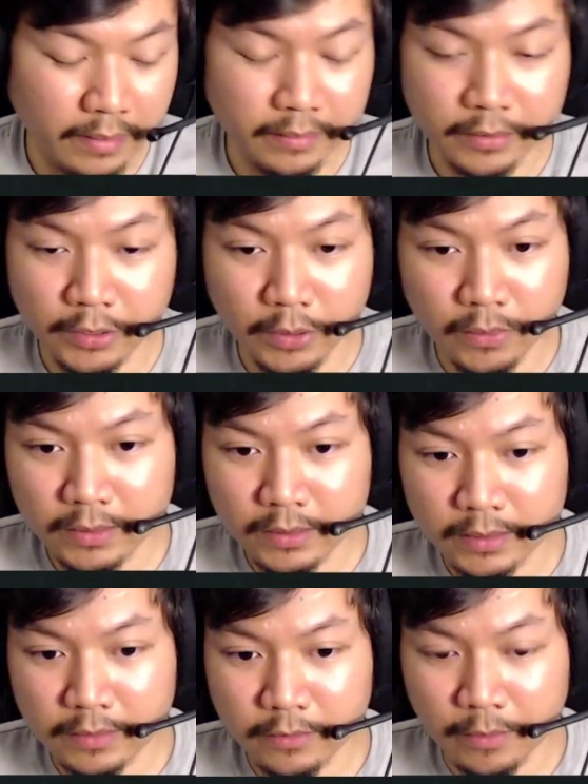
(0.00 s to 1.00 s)
Q
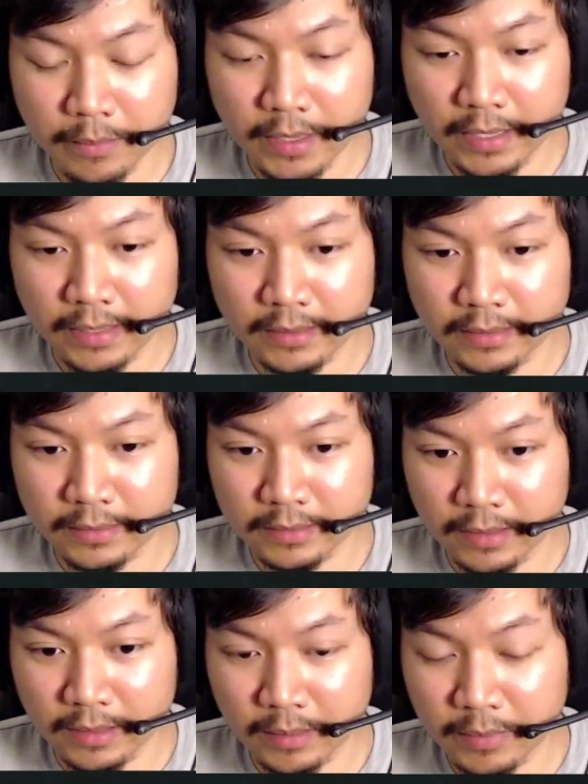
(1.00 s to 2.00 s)
is, to me, is
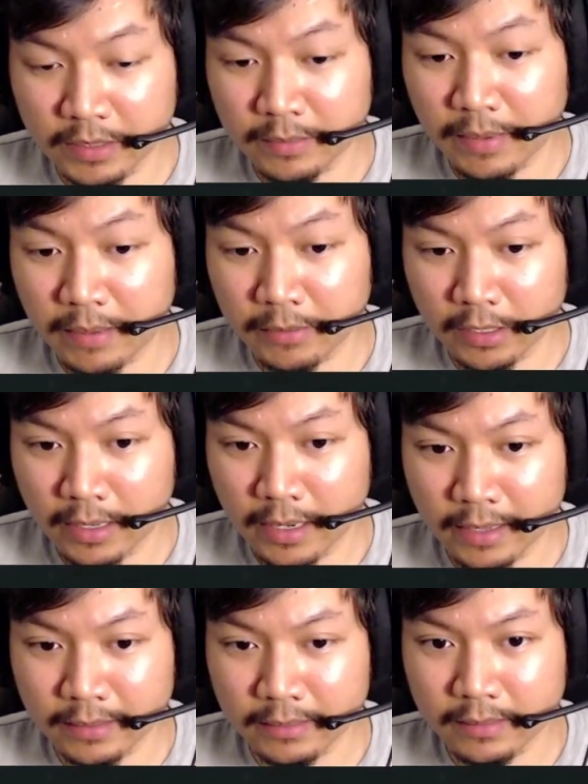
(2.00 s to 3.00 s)
gonna be spammed a
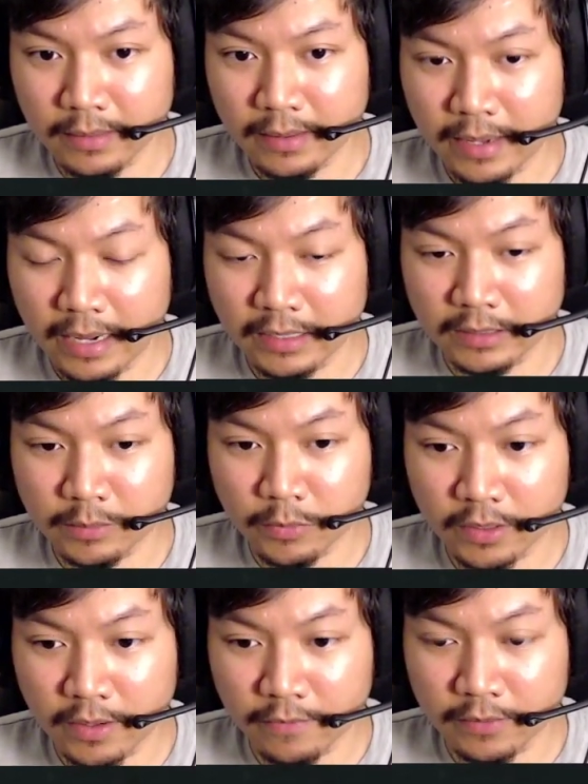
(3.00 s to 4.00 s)
lot, and it's more
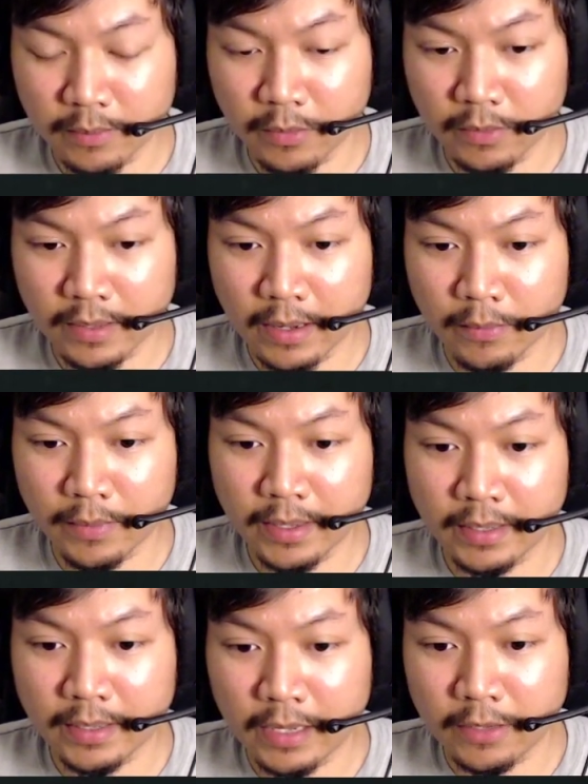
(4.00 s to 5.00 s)
comfortable that
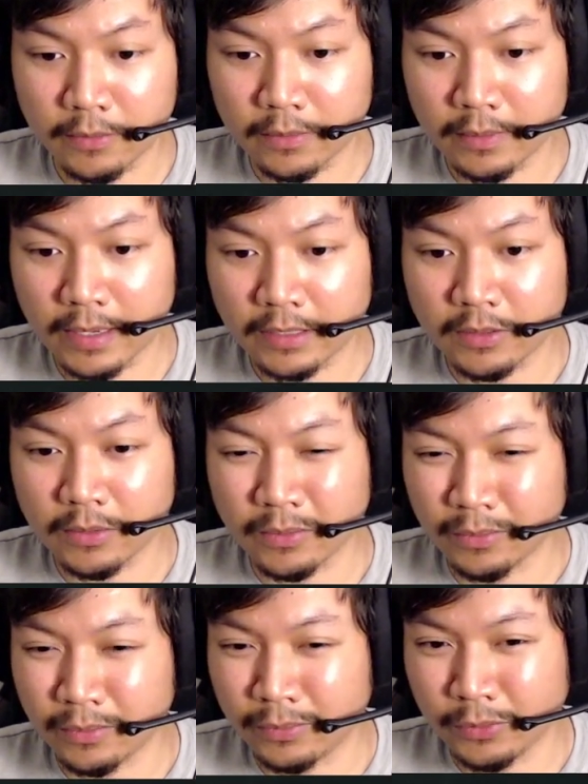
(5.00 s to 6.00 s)
way. I don't like
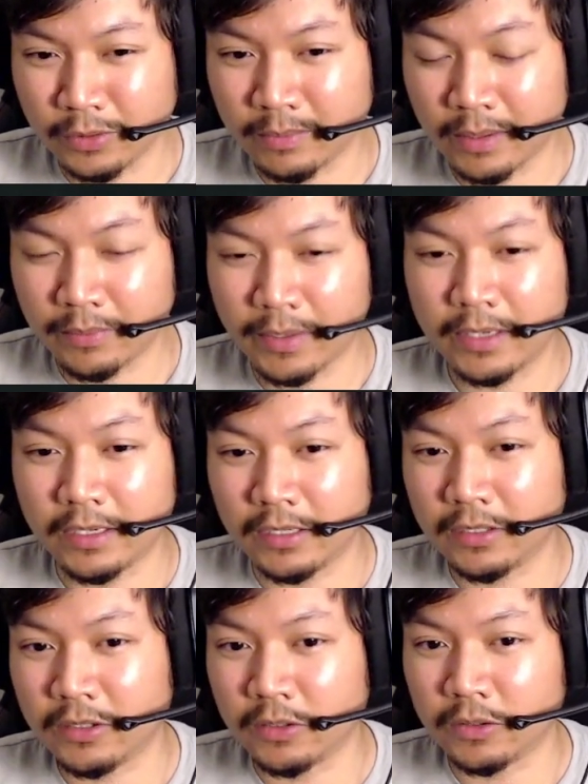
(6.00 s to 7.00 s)
to use my right click
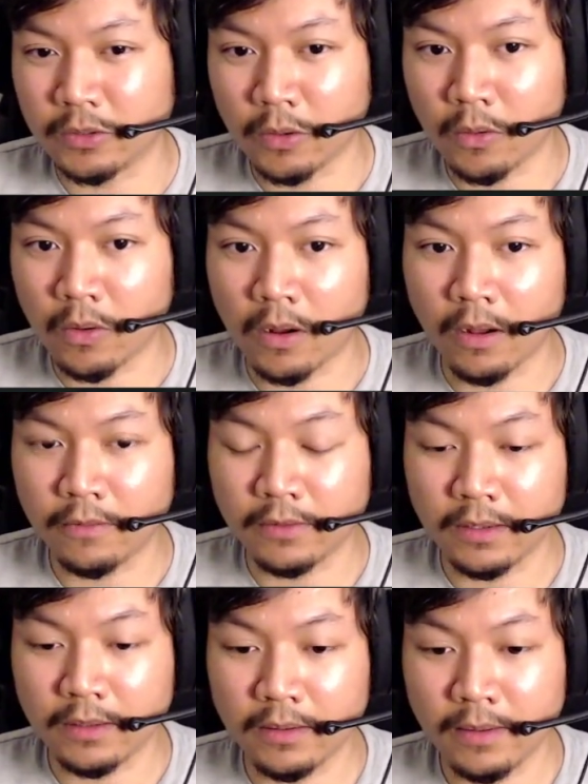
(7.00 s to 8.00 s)
so
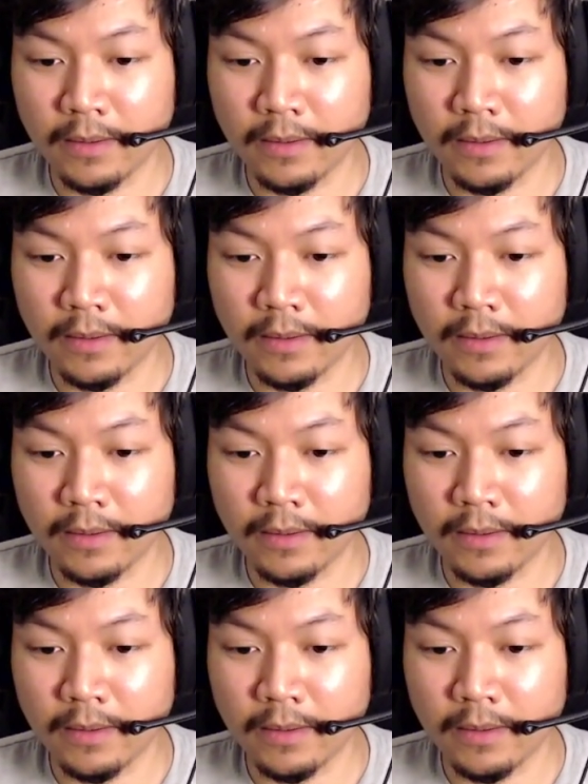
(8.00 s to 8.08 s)
often